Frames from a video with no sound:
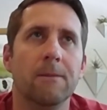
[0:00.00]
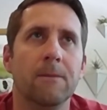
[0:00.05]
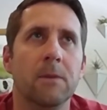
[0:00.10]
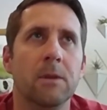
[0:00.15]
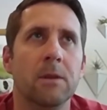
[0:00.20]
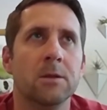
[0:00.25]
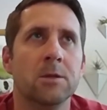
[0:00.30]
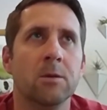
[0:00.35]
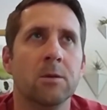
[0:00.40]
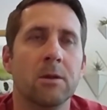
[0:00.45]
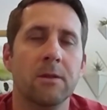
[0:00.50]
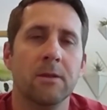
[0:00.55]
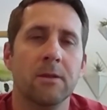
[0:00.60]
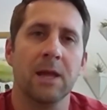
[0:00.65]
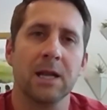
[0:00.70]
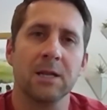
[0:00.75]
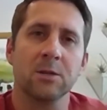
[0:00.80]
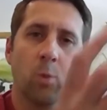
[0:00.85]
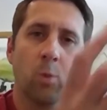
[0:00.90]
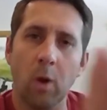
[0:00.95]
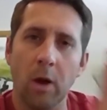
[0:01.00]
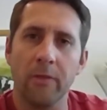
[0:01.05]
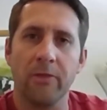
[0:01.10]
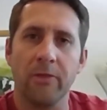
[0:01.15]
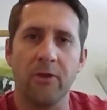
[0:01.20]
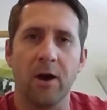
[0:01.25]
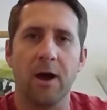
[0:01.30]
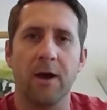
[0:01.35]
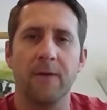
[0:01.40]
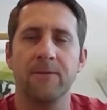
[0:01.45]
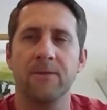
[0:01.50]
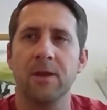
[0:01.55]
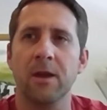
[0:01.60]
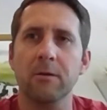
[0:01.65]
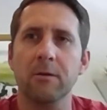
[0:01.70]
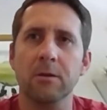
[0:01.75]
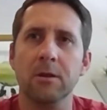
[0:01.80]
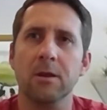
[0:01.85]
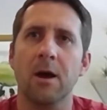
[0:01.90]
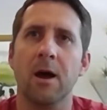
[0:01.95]
So that's one thought. The
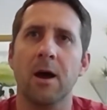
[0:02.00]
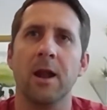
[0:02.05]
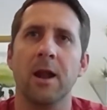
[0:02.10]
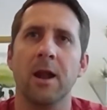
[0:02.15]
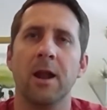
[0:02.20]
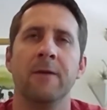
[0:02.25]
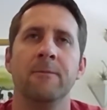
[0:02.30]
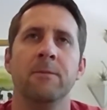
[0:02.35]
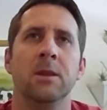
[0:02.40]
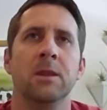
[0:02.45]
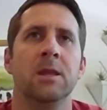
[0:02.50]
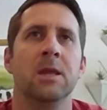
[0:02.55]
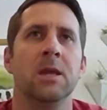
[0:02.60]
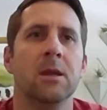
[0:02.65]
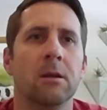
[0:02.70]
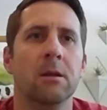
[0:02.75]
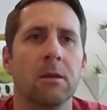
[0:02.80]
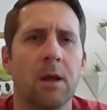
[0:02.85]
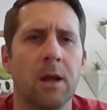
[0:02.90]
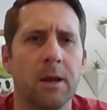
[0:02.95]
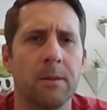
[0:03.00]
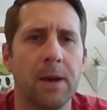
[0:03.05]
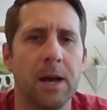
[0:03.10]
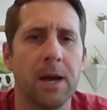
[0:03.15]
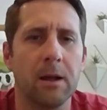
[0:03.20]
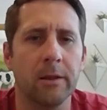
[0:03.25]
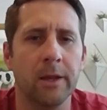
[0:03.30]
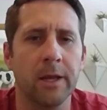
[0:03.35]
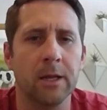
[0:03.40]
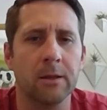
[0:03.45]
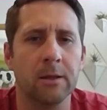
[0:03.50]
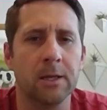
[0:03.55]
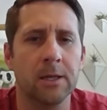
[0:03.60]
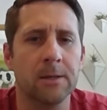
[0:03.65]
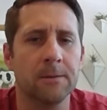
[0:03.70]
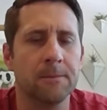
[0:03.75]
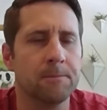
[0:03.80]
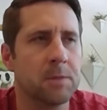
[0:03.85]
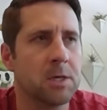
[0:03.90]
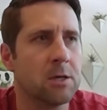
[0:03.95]
other thought I've been thinking a lot about lately,
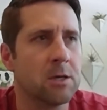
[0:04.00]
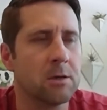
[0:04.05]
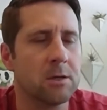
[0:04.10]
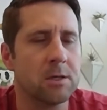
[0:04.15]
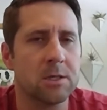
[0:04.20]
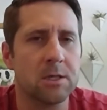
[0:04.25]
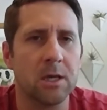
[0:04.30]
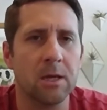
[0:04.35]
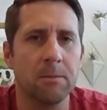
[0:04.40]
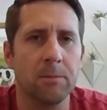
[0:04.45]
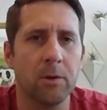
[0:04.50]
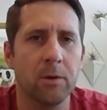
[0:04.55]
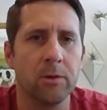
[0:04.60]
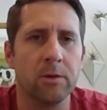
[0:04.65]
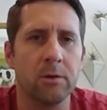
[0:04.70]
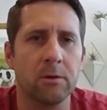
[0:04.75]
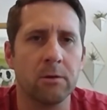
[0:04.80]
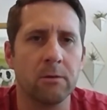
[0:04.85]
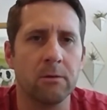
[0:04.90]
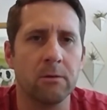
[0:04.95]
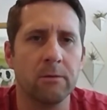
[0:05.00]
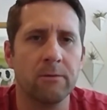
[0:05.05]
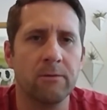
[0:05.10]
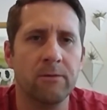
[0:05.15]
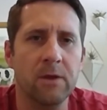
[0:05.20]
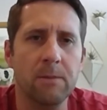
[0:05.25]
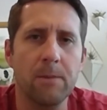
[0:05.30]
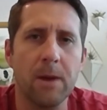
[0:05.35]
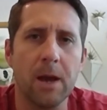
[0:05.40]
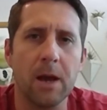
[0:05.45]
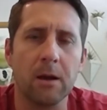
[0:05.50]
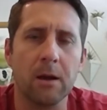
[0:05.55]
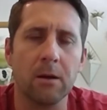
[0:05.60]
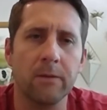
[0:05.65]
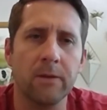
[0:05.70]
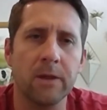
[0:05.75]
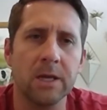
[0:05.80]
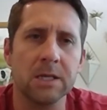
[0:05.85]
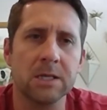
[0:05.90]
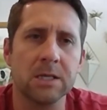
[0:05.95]
and I'm curious to get both your feedback
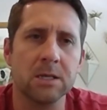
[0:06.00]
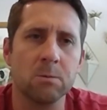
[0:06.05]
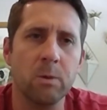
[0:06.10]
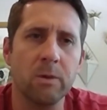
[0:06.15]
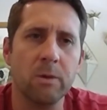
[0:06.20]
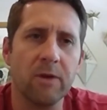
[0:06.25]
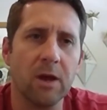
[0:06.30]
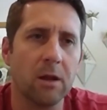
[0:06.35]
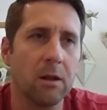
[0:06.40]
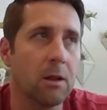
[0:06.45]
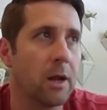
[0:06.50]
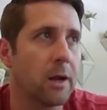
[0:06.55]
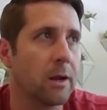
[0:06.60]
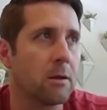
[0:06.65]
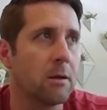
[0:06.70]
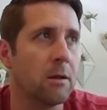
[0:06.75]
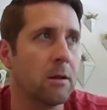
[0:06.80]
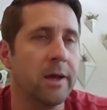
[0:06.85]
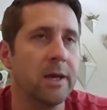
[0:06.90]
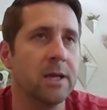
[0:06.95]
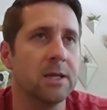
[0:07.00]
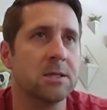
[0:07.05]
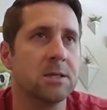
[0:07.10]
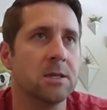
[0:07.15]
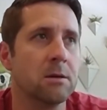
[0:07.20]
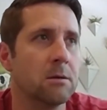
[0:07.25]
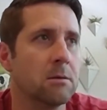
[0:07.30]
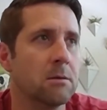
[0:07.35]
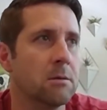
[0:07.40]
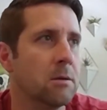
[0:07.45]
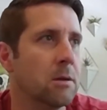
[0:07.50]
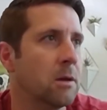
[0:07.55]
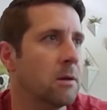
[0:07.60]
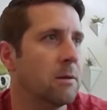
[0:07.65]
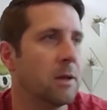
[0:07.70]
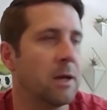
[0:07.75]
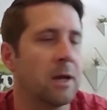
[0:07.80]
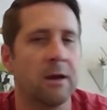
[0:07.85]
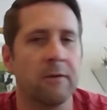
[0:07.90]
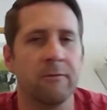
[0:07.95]
on this, is we've got a lot of clients here
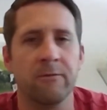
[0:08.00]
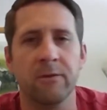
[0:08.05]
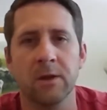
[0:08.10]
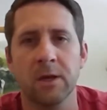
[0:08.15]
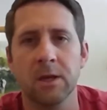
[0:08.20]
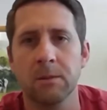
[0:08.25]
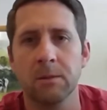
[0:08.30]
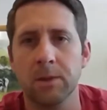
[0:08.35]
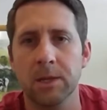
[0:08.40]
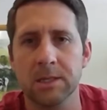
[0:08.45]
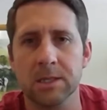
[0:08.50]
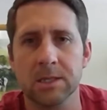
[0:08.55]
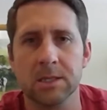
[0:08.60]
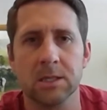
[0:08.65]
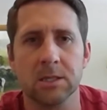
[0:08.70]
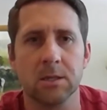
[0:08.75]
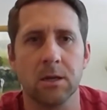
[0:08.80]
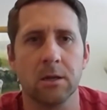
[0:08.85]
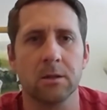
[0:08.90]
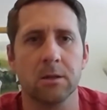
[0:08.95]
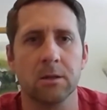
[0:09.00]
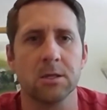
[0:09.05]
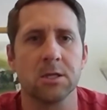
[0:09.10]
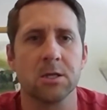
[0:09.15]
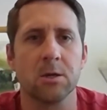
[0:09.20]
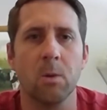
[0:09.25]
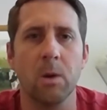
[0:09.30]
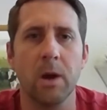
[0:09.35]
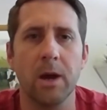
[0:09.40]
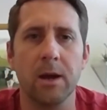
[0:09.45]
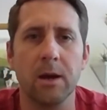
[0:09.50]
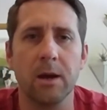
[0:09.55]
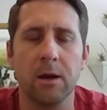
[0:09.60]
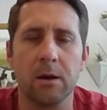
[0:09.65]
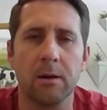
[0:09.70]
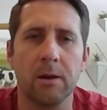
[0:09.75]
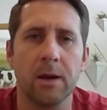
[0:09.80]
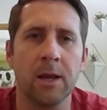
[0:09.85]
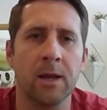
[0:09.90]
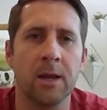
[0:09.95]
that have businesses on the
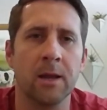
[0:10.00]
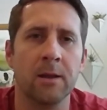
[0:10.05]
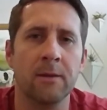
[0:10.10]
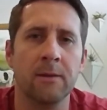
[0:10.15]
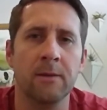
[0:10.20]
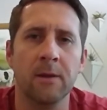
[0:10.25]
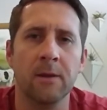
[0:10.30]
square and,